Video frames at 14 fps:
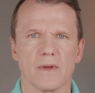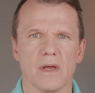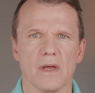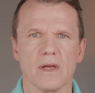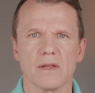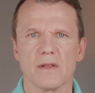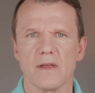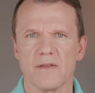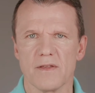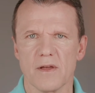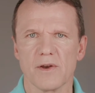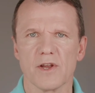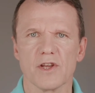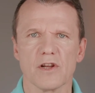Yet the
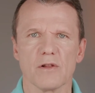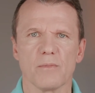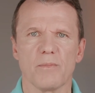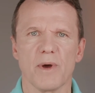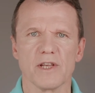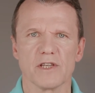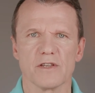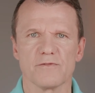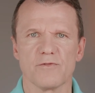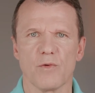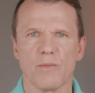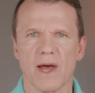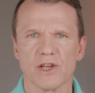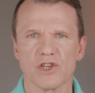theoretical basis for
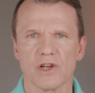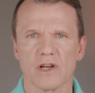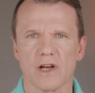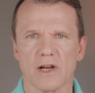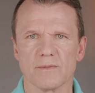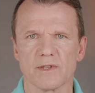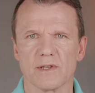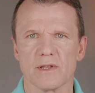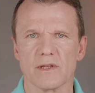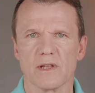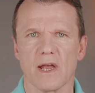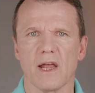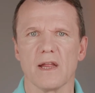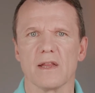matching comes in
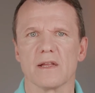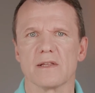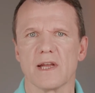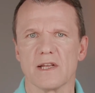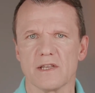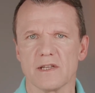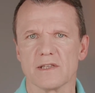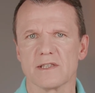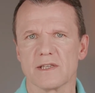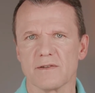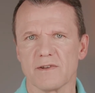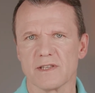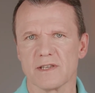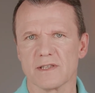
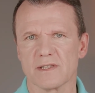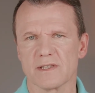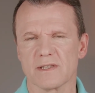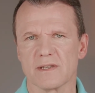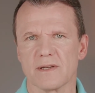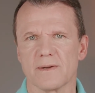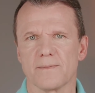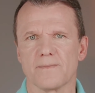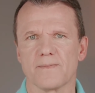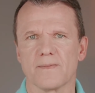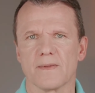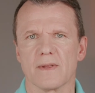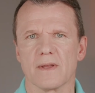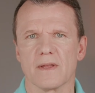1970s.
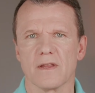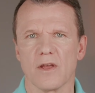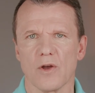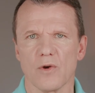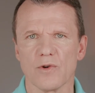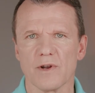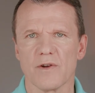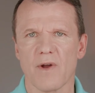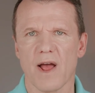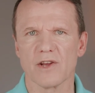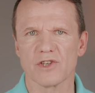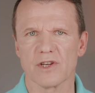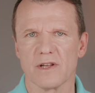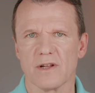The early
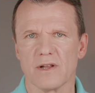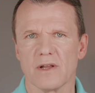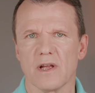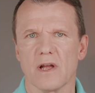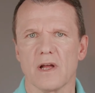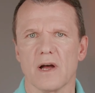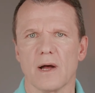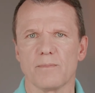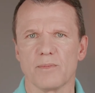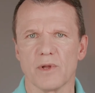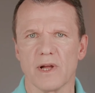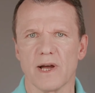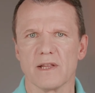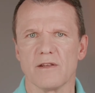rationale
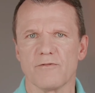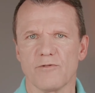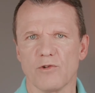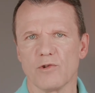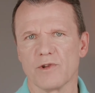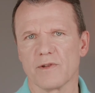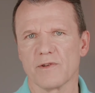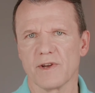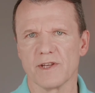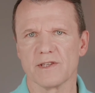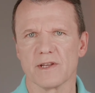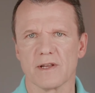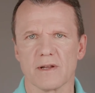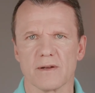applied the following
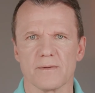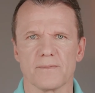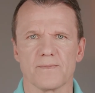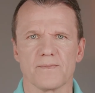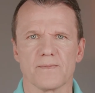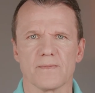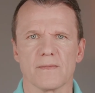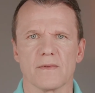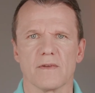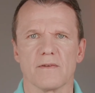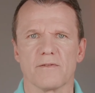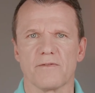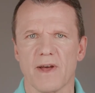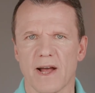reasoning.
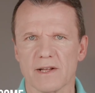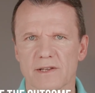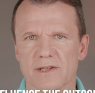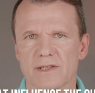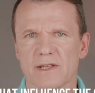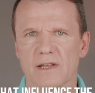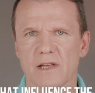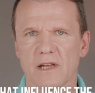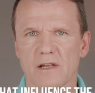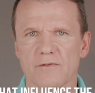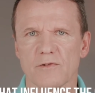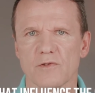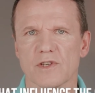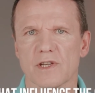Factors that
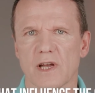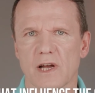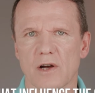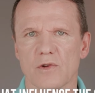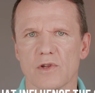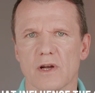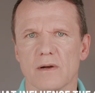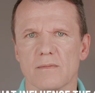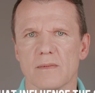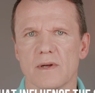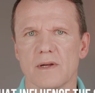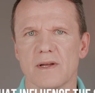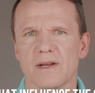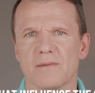influence the outcome
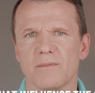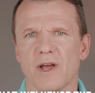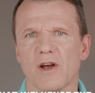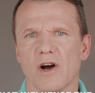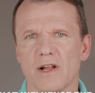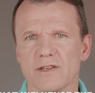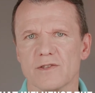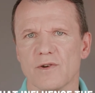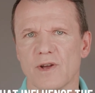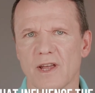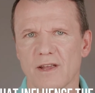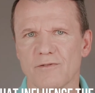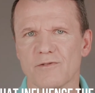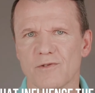may also
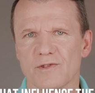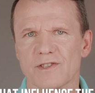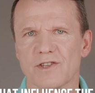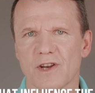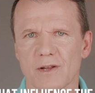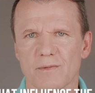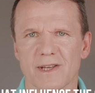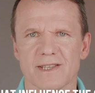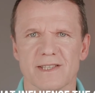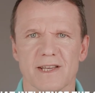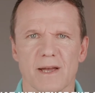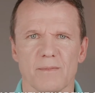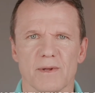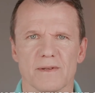influence treatment
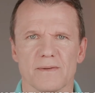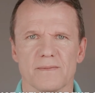assignment.